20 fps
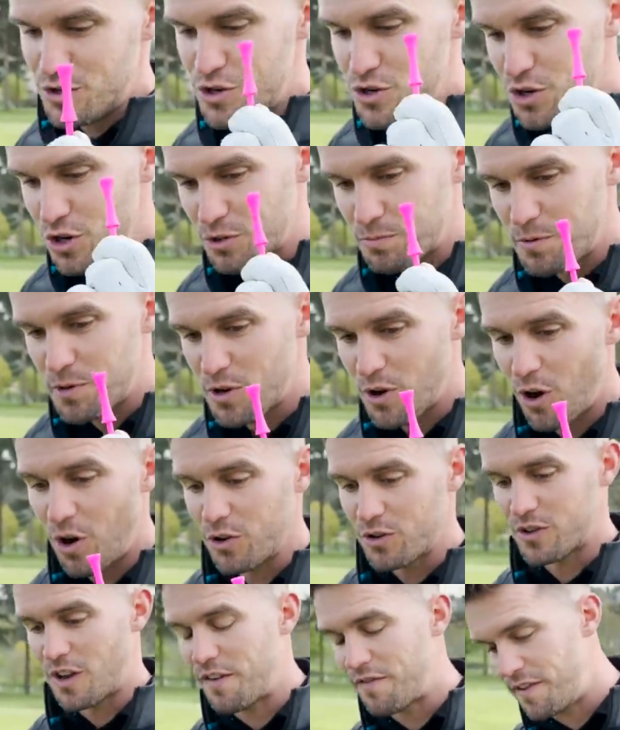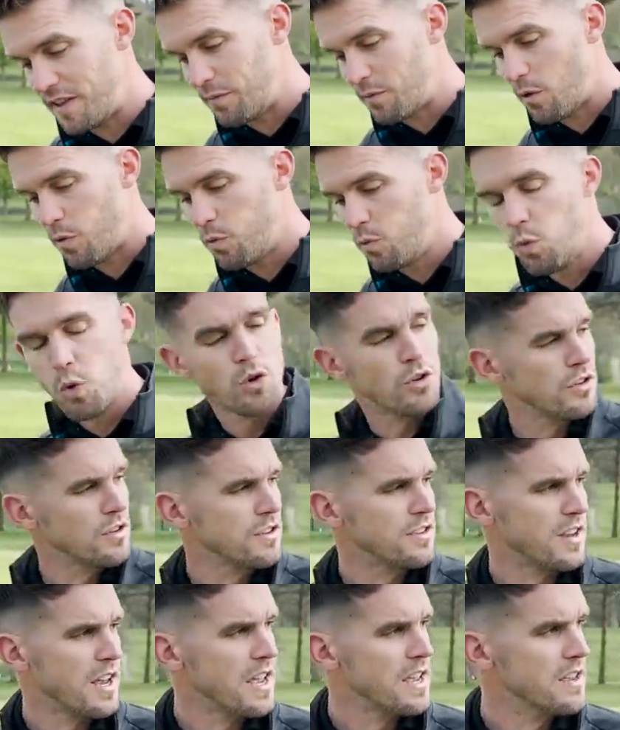just because I feel with wooden
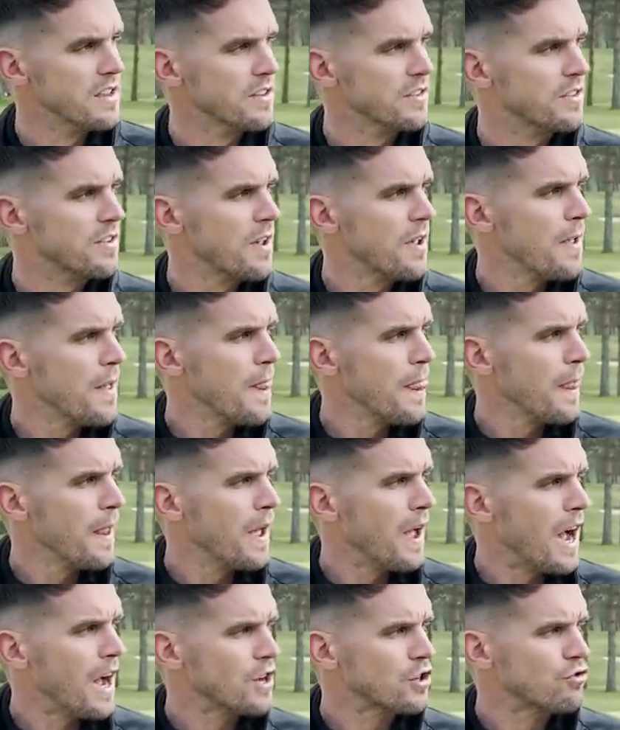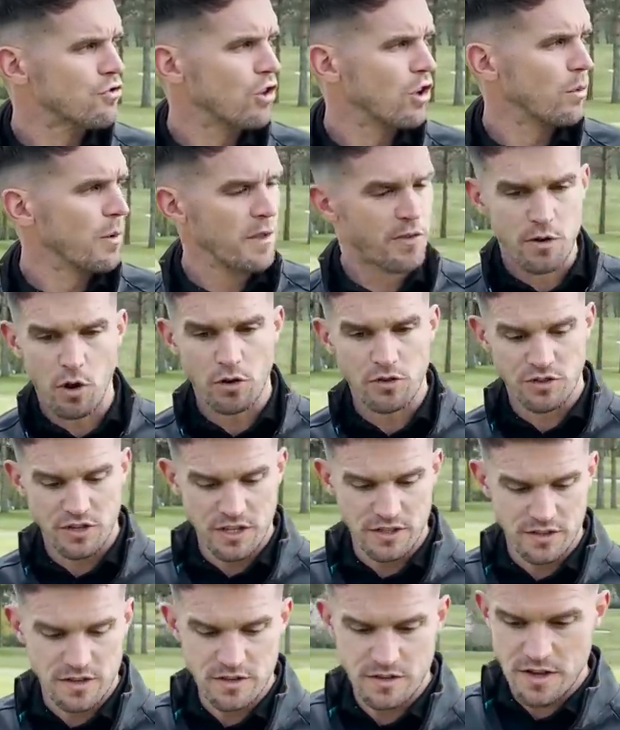tees, I struggle with
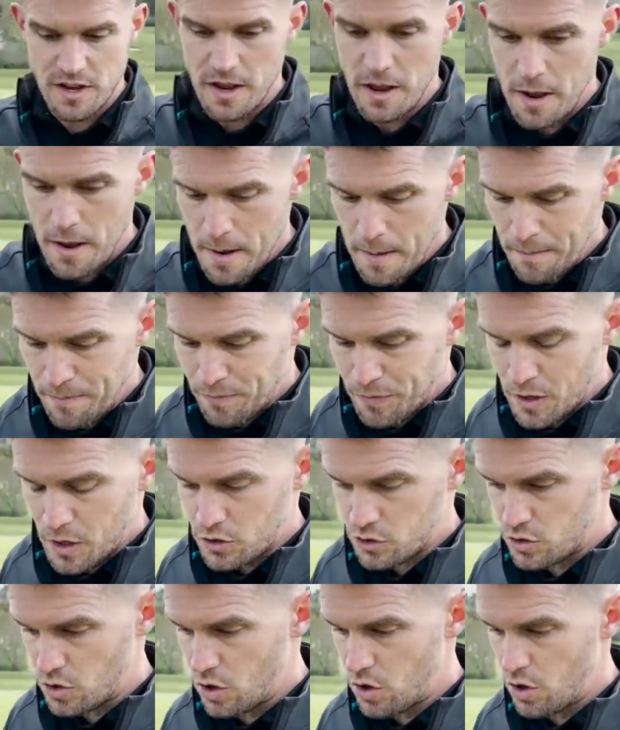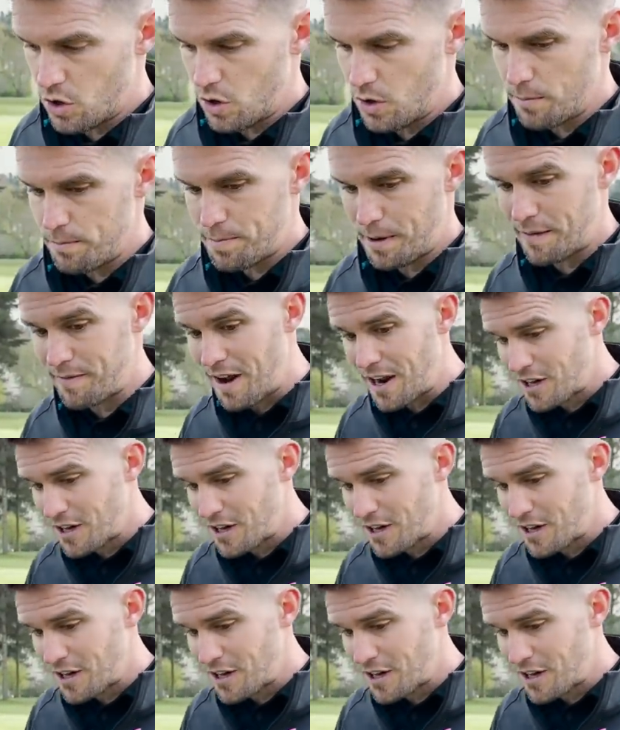consistency. So, but I've